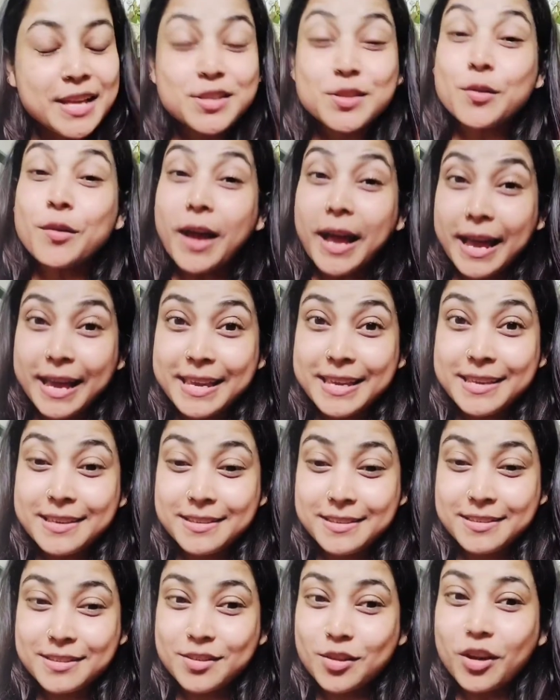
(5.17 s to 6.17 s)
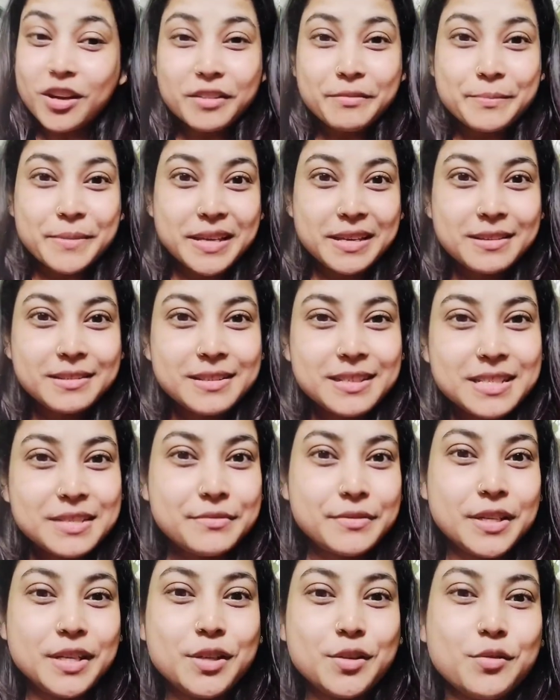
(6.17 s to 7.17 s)
So I thought of making
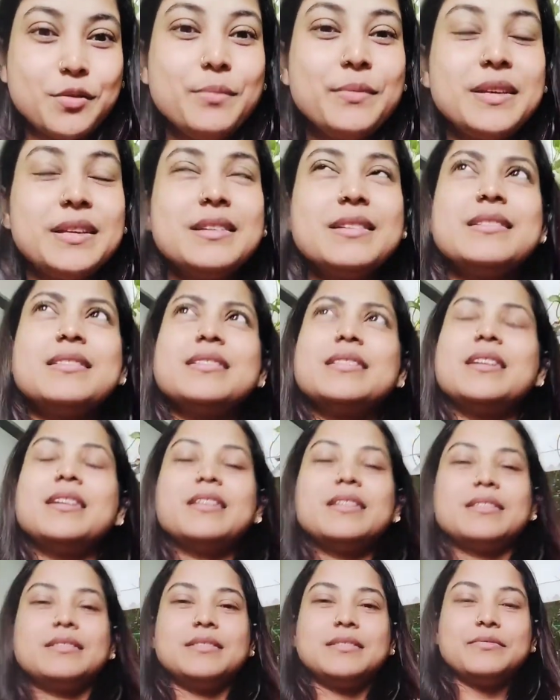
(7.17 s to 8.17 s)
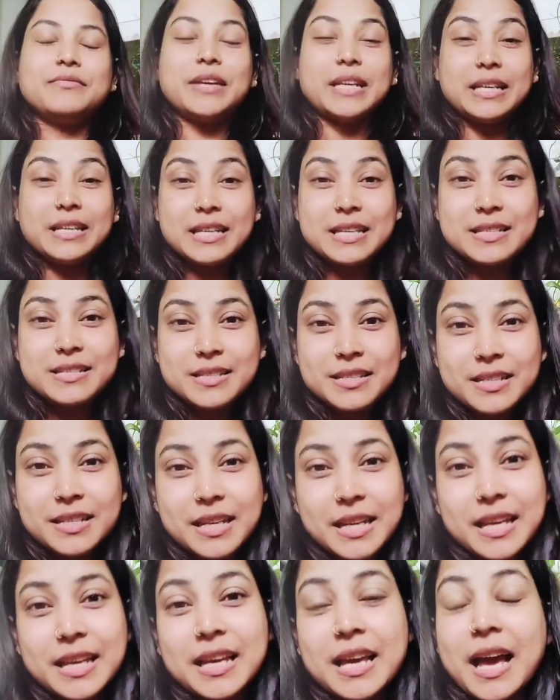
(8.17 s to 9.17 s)
this video because very
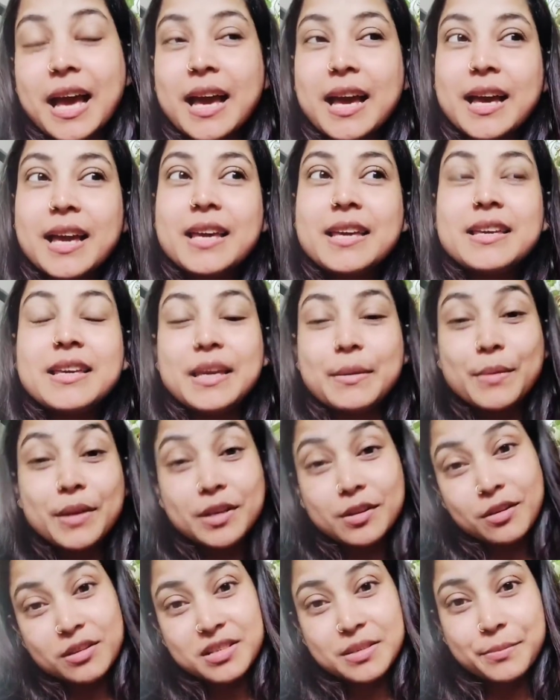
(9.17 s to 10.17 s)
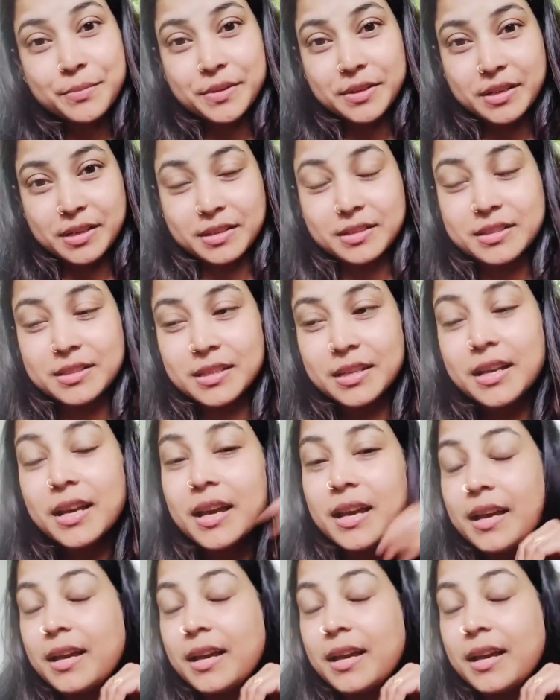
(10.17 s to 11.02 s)
recently I came across a product.